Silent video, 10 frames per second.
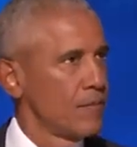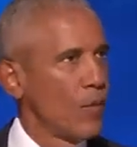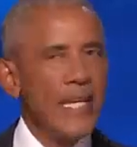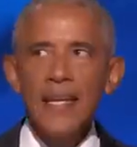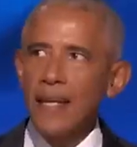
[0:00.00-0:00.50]

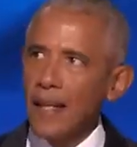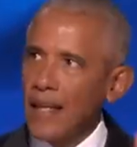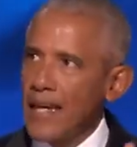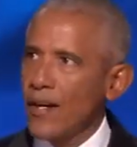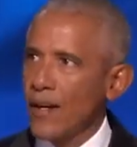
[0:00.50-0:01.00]
we needed a
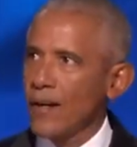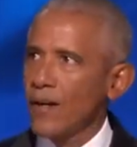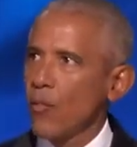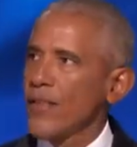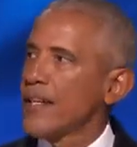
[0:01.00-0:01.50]
leader
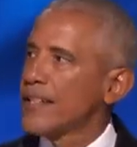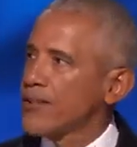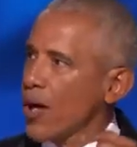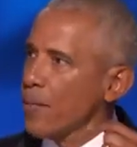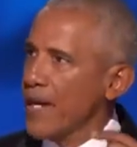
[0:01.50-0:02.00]
with the
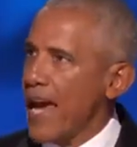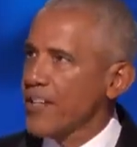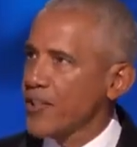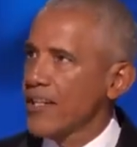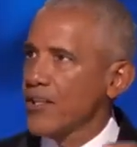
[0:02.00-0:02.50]
determination to